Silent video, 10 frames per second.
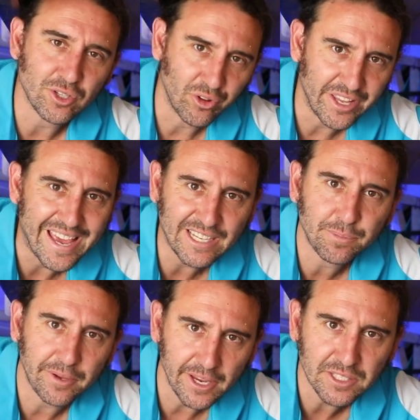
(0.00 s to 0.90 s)
on the
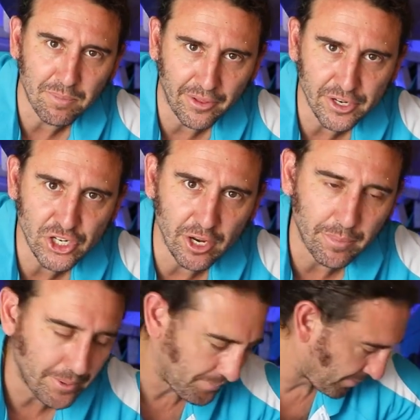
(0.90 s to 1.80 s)
SPS Mothership.
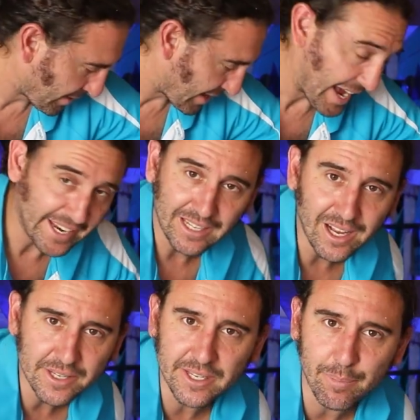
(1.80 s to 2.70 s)
And
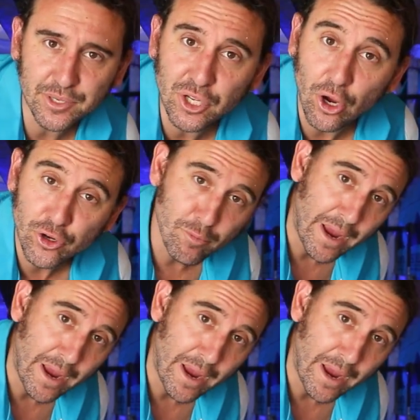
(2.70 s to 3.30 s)
last episode, you